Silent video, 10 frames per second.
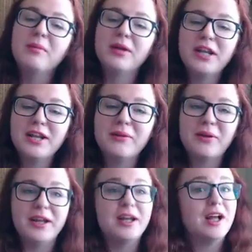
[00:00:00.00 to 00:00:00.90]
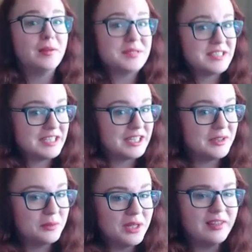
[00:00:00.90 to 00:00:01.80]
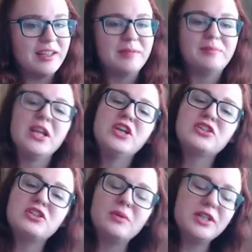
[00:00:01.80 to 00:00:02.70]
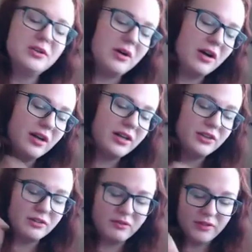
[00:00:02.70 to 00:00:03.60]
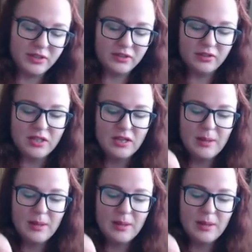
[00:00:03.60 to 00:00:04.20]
But anyway, I'm sticking with it. So when you audit your funnel,